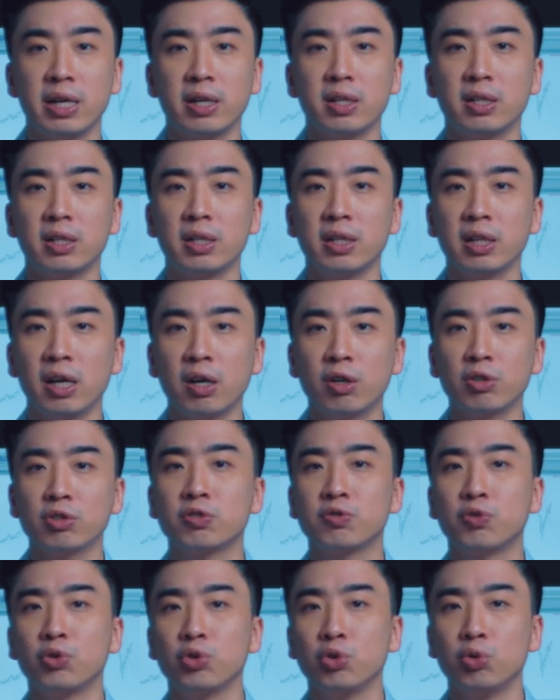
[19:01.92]
that
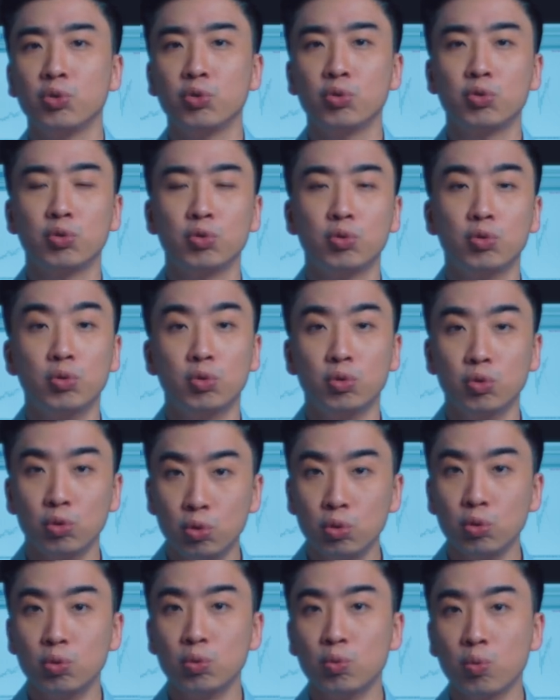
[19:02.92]
allows for you to
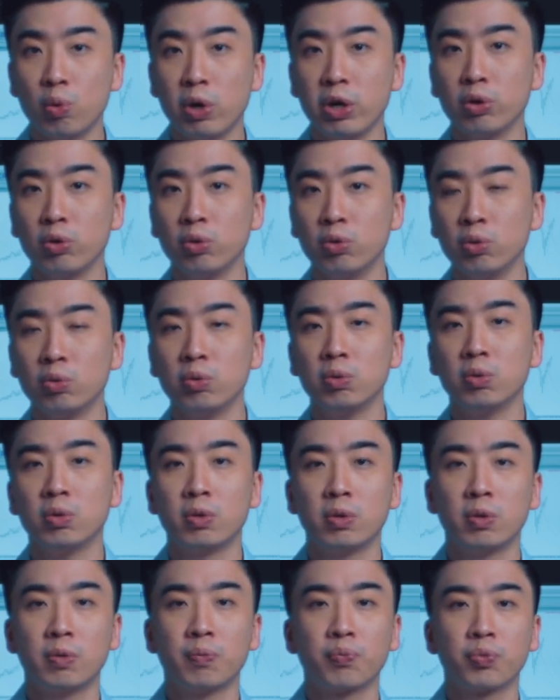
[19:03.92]
do what you do,
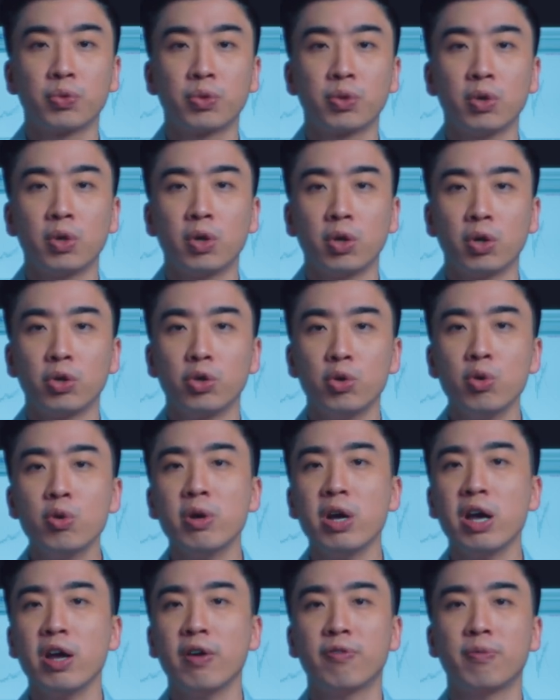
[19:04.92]

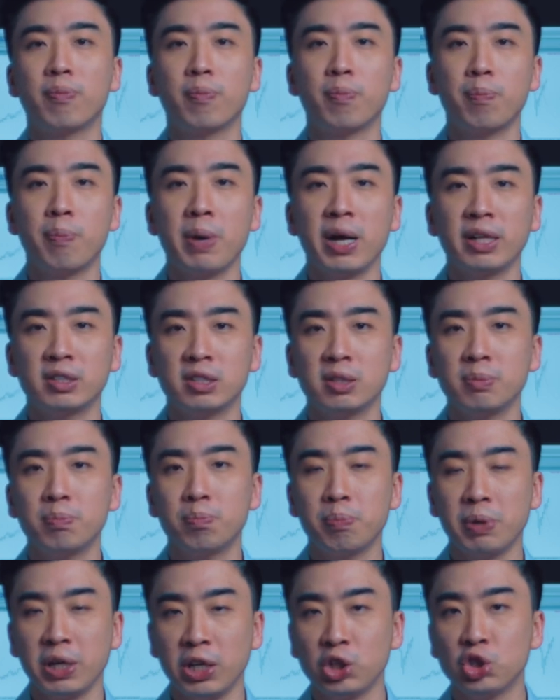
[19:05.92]
you'll have better
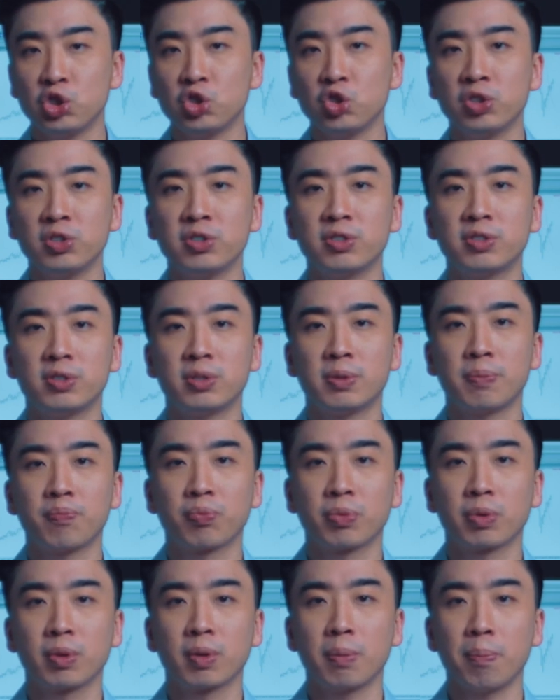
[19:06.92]
patience,
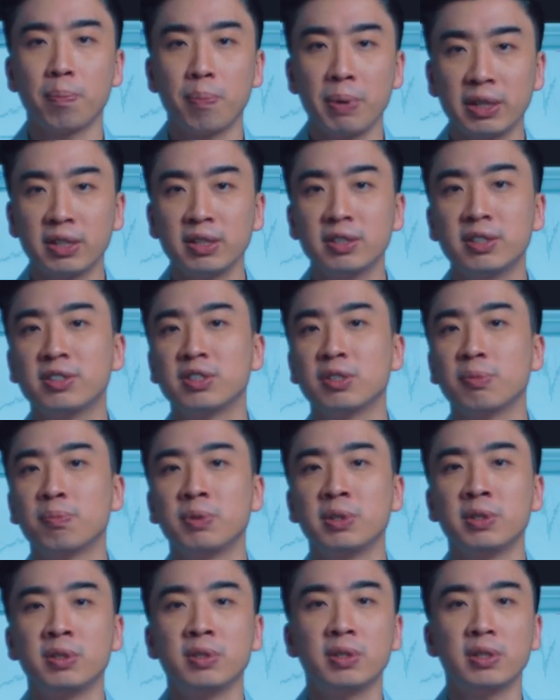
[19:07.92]
better
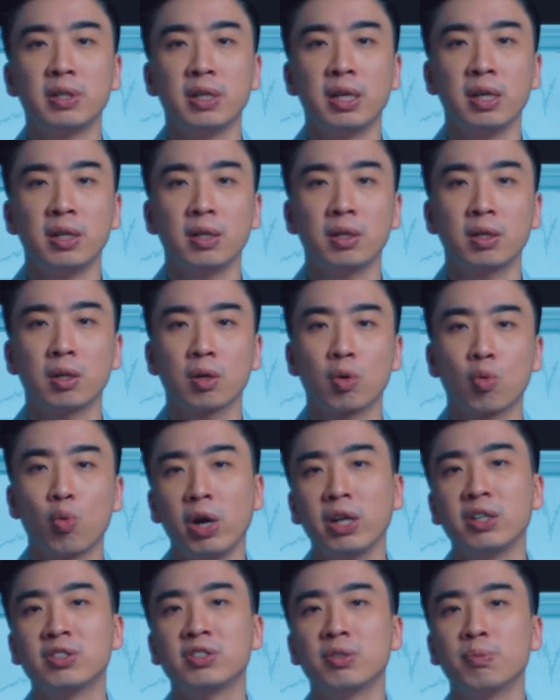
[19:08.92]
discipline, and
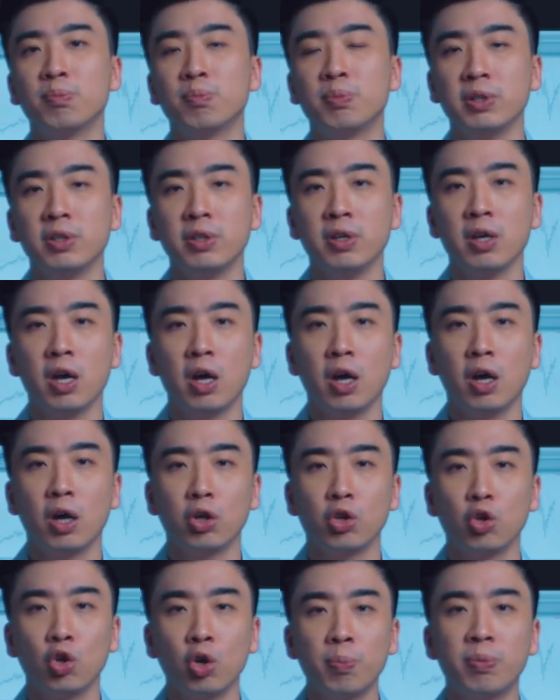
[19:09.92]
quite simply,
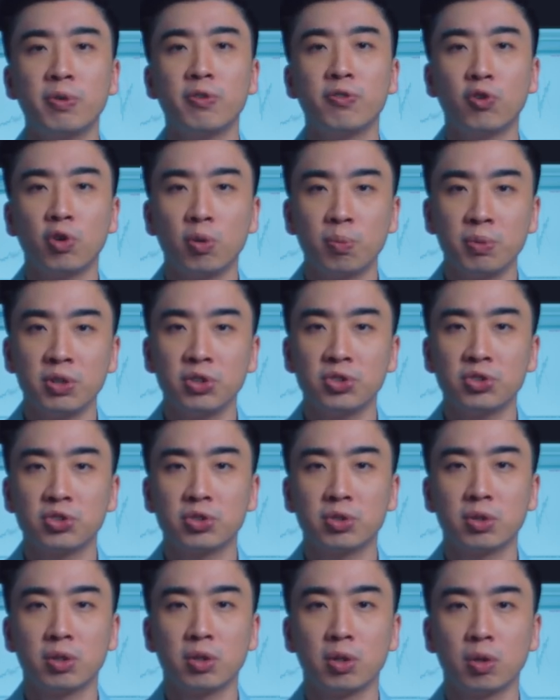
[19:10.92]
your
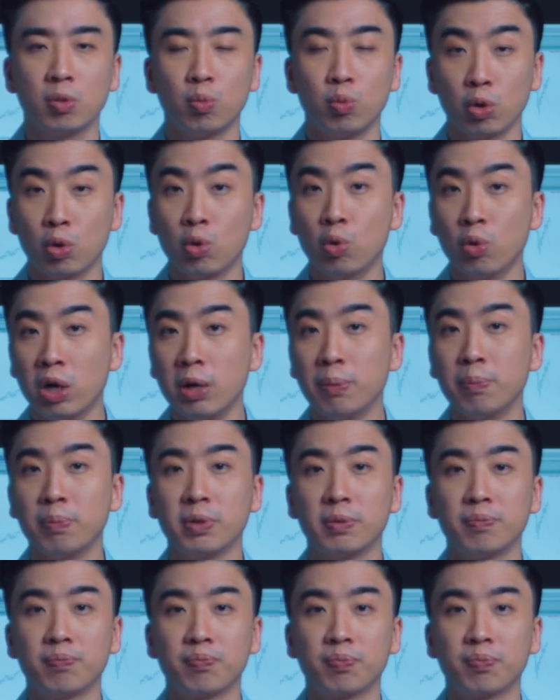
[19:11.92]
performance will go up.